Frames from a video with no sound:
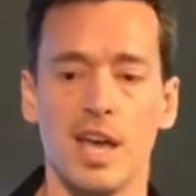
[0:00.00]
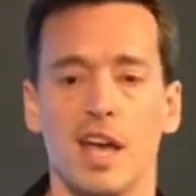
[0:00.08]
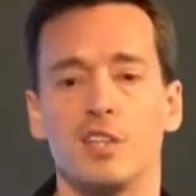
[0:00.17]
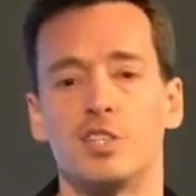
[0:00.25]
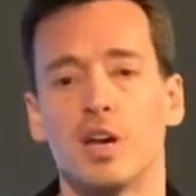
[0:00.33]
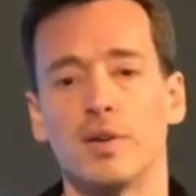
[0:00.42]

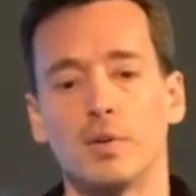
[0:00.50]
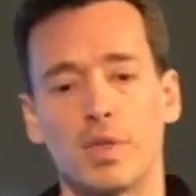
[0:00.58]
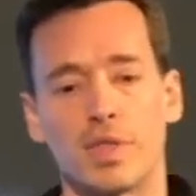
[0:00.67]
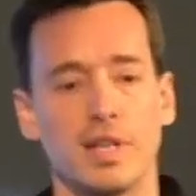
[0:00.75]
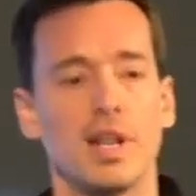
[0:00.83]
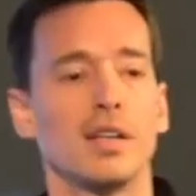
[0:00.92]
and share it
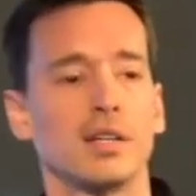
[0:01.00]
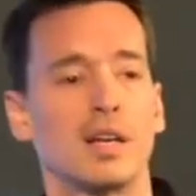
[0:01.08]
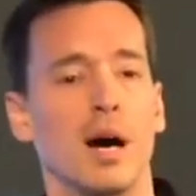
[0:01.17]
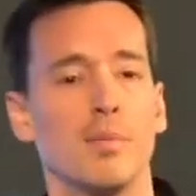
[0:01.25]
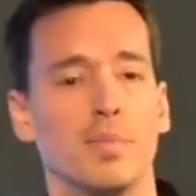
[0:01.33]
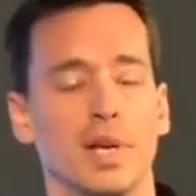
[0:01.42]
with another
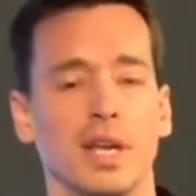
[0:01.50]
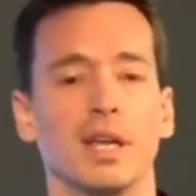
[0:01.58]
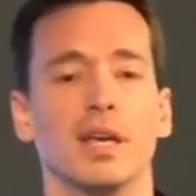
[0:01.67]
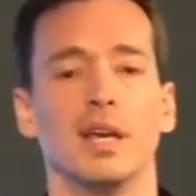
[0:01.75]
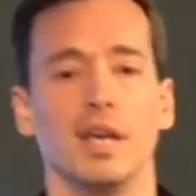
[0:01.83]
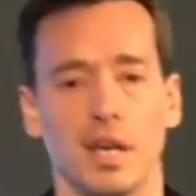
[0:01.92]
company
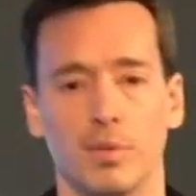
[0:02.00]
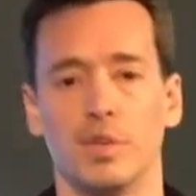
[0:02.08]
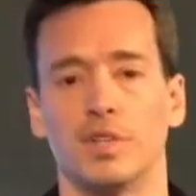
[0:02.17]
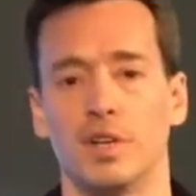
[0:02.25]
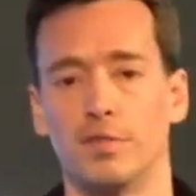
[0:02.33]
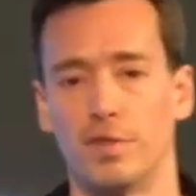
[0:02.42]
in return